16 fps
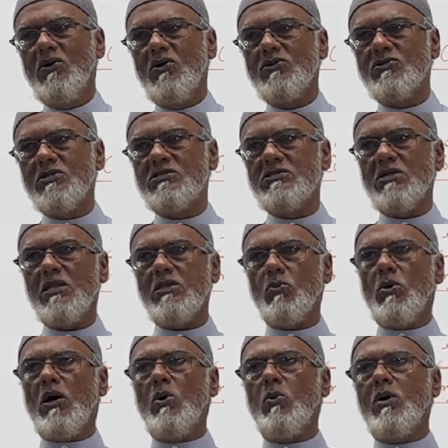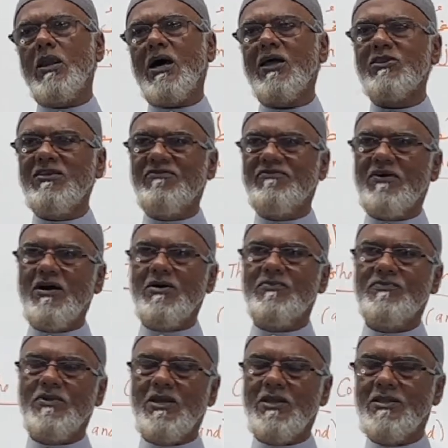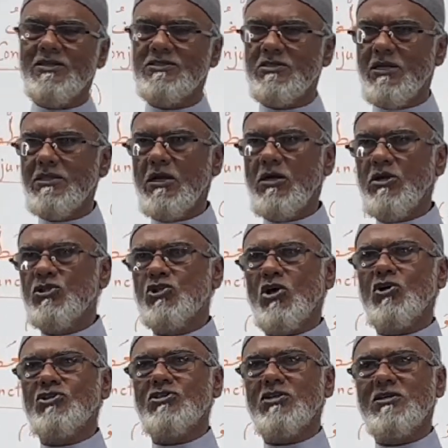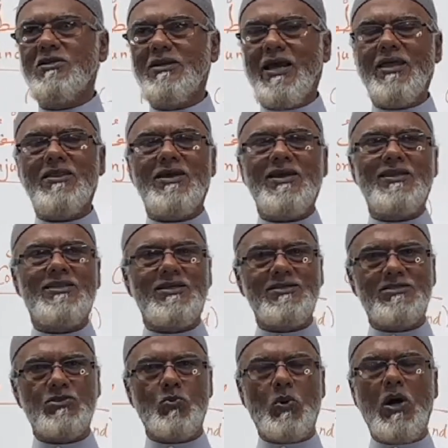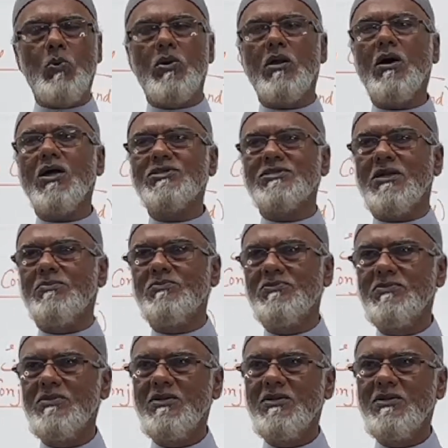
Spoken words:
So it's not the waw al-atifa. It is not a conjunction. Neither it is waw al-qasam.